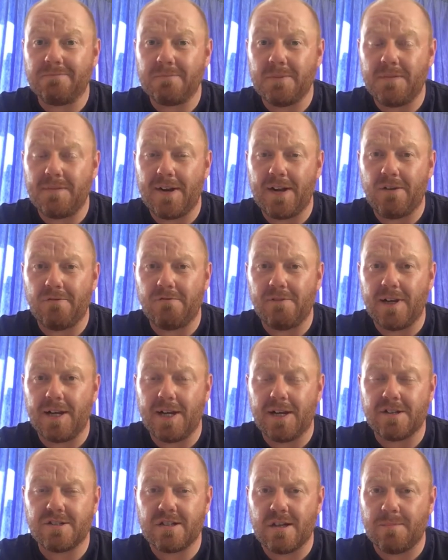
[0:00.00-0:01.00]
We've had a really
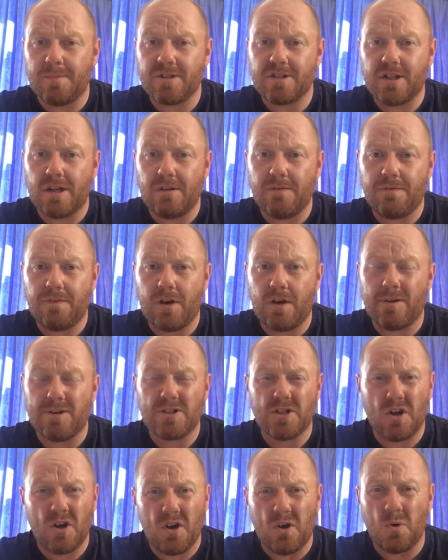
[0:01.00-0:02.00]
good summer so far.
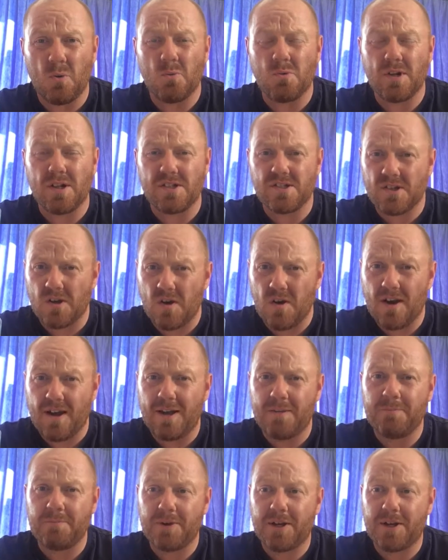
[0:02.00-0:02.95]
It's hot all the time.